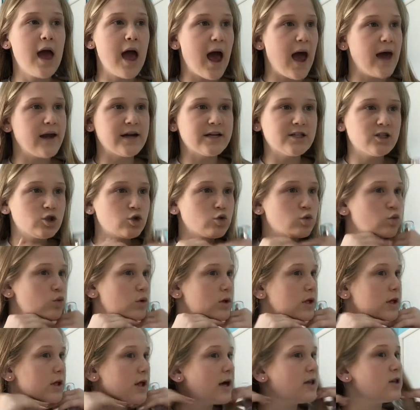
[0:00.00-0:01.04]
And I just
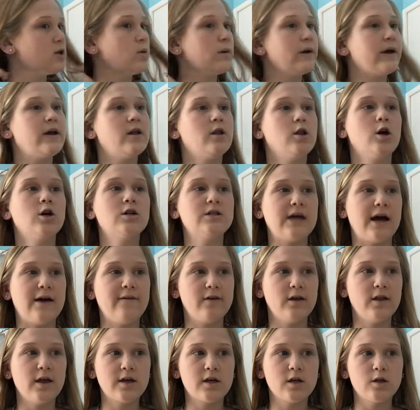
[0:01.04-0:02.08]
really like the way it looks. I
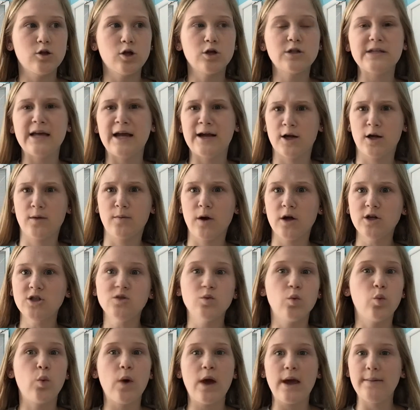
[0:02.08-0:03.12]
feel like it looks
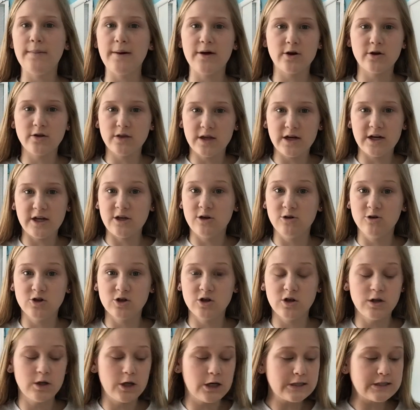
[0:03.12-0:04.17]
airbrushed way better than it
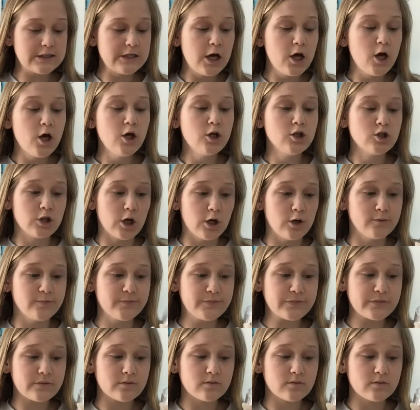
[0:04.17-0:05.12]
usually looks. So